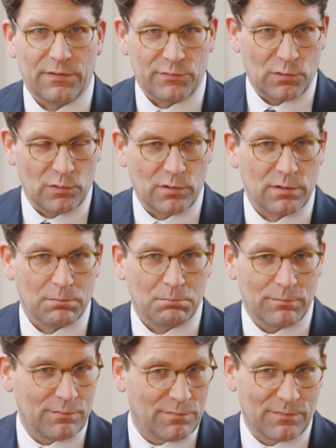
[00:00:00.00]
have to look
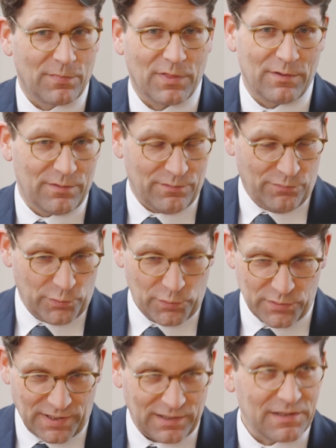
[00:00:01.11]
for
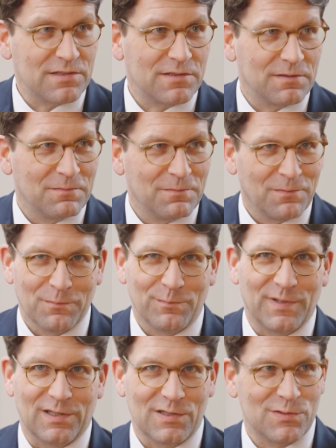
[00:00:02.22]
your talent,
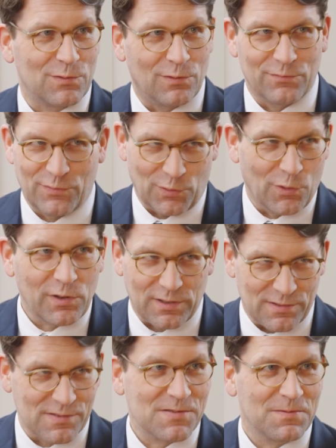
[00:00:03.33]
but also for your
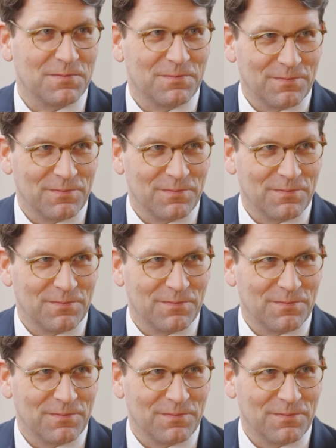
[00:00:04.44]
audience,